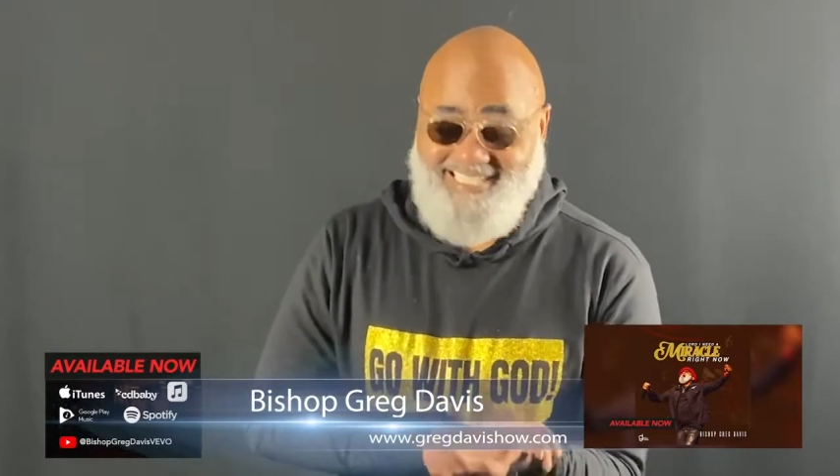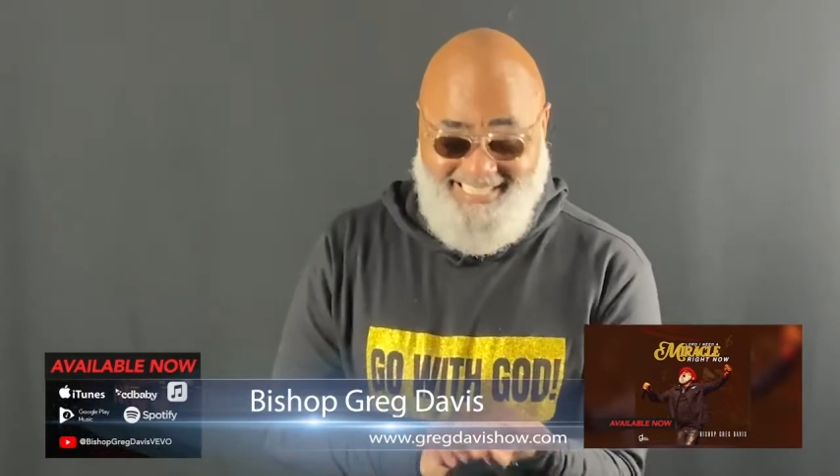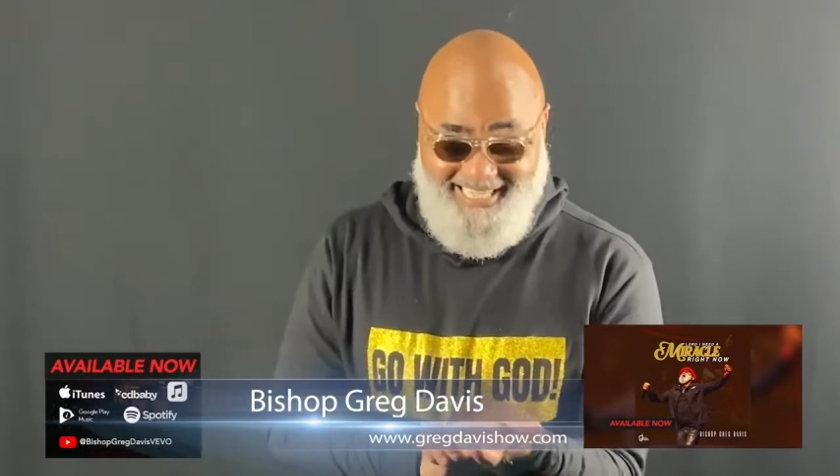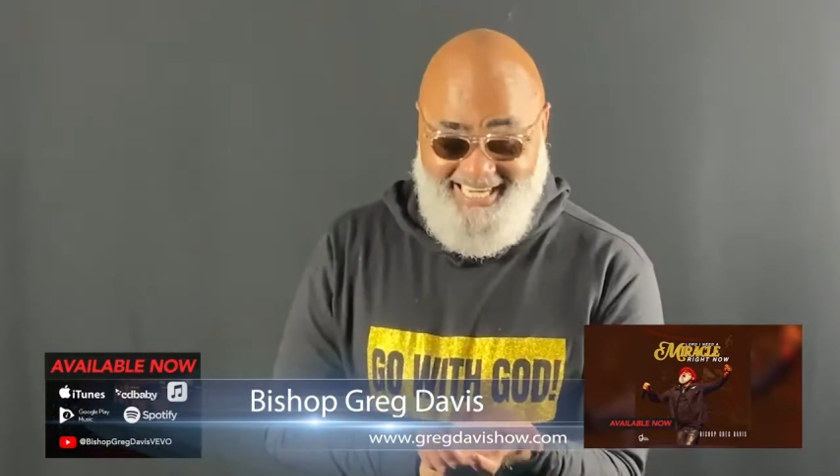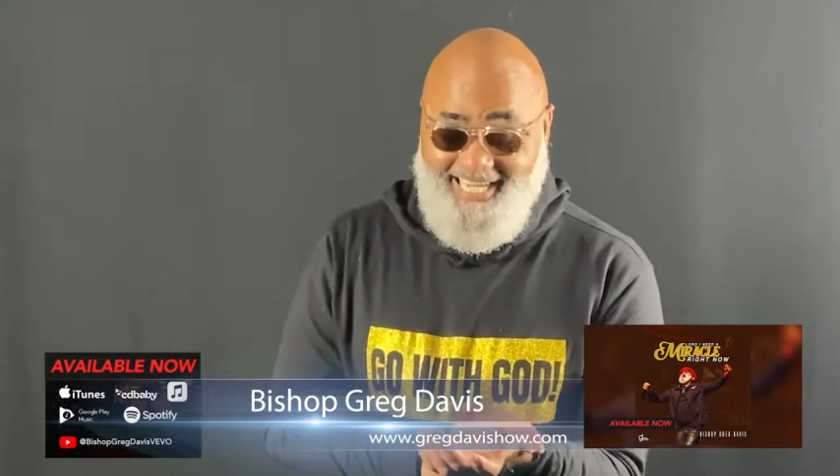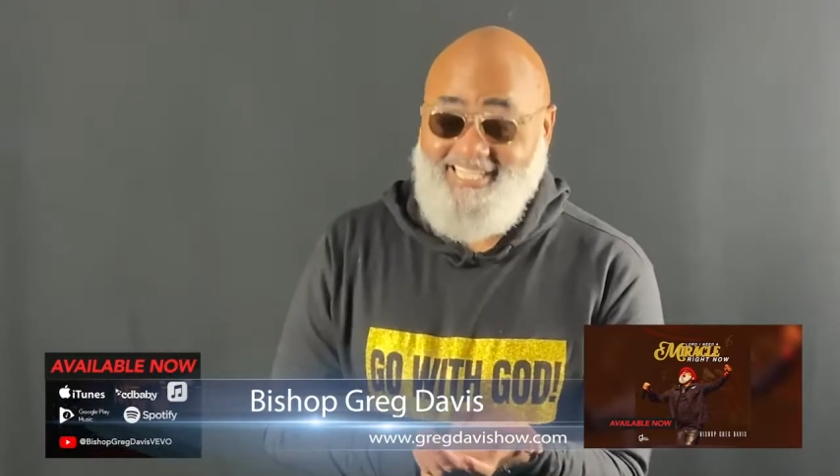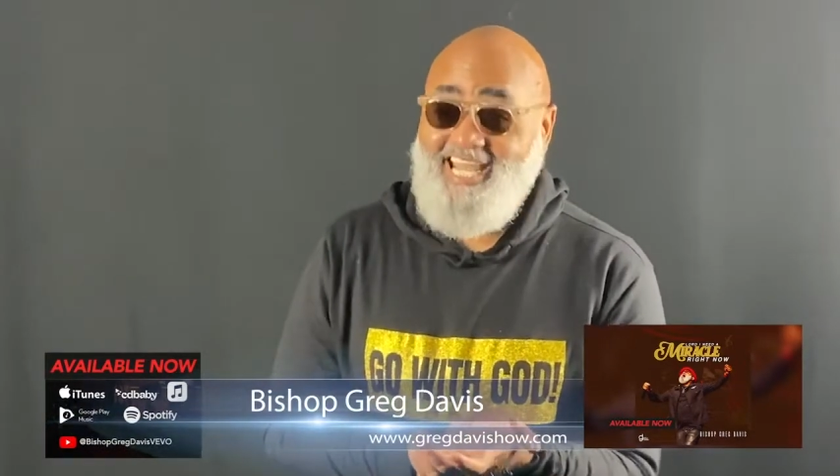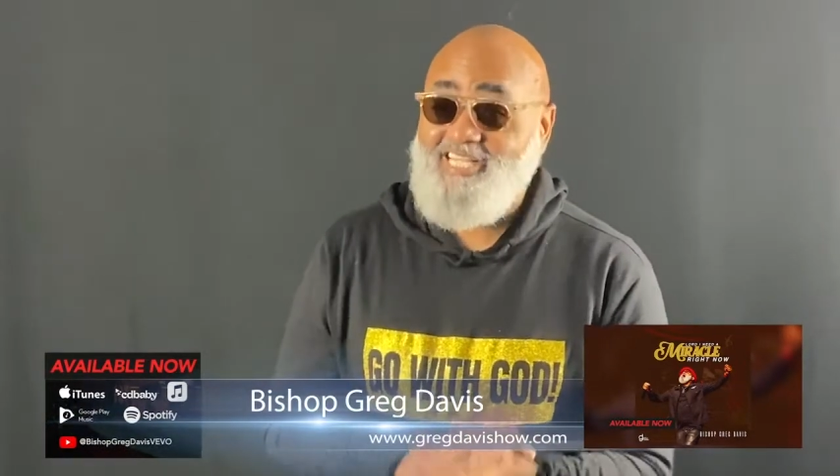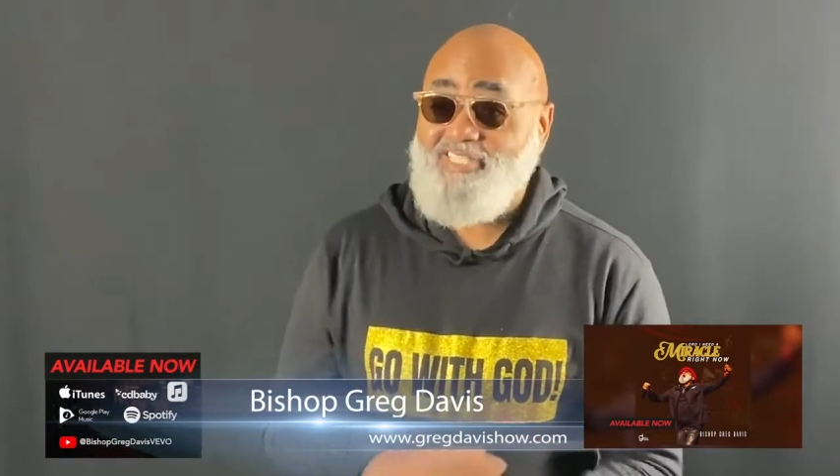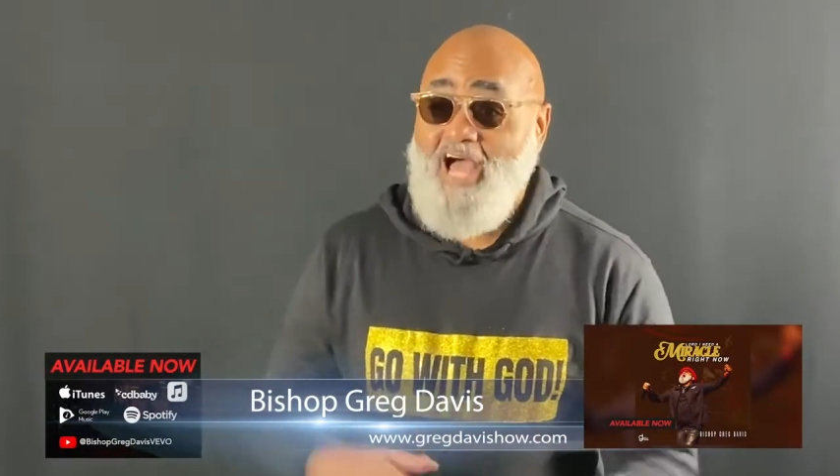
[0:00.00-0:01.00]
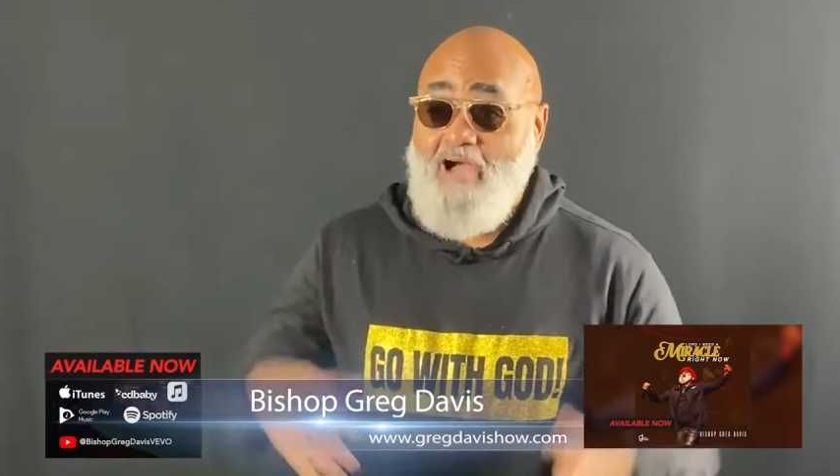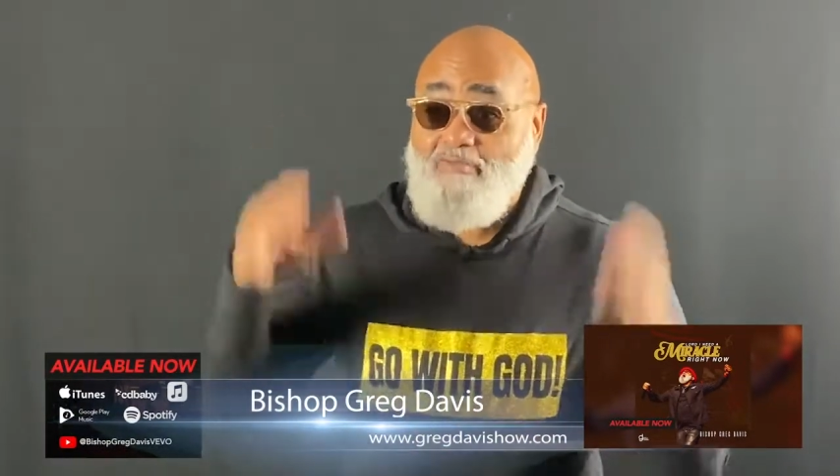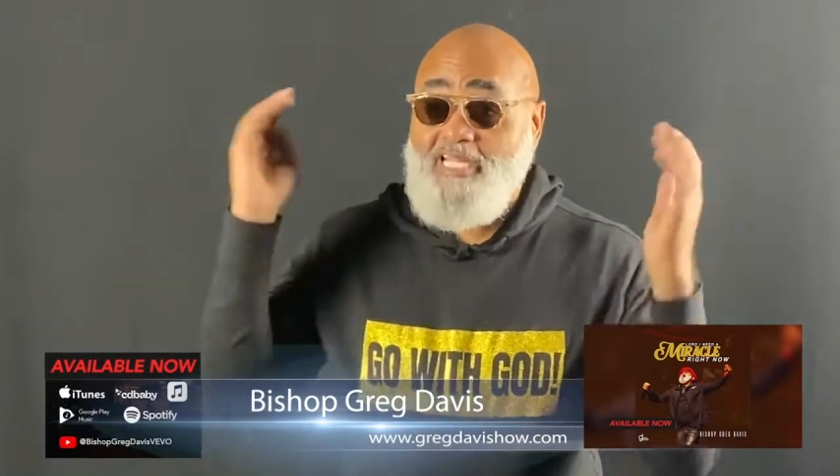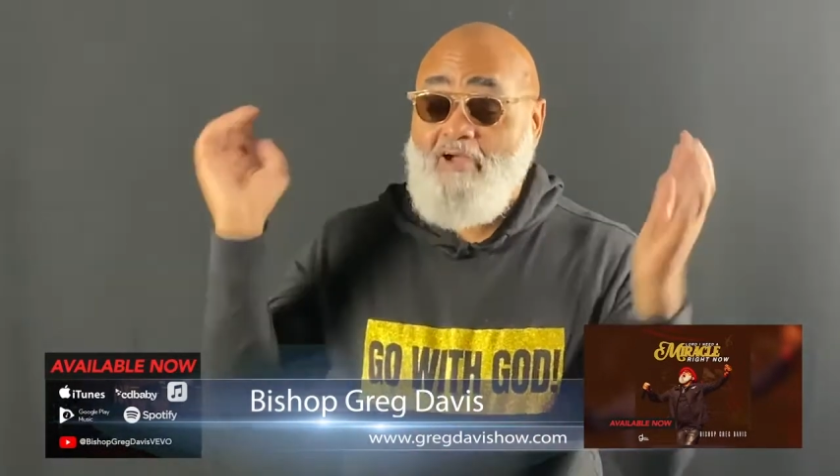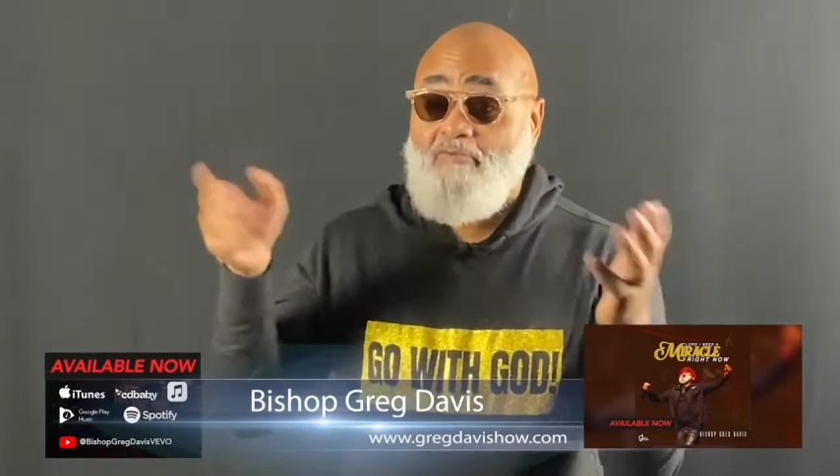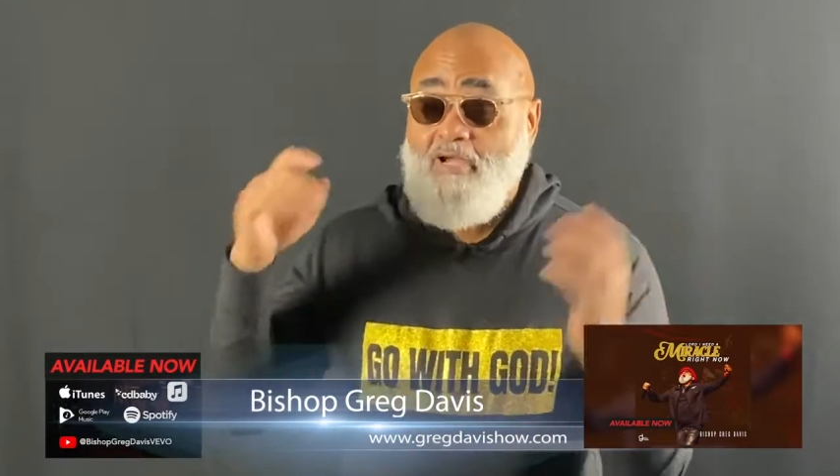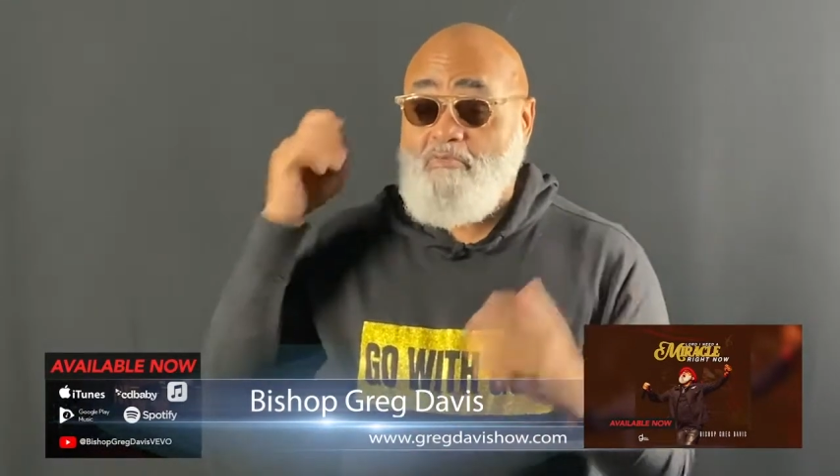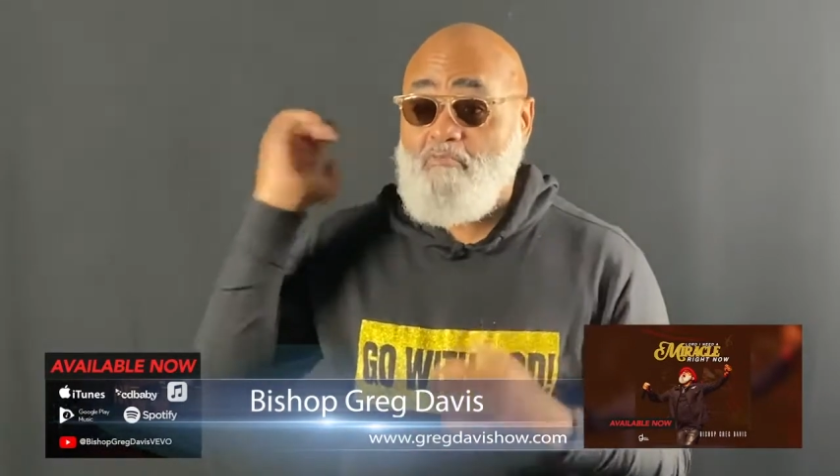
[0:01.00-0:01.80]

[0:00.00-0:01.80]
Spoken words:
teenager. And so I would direct with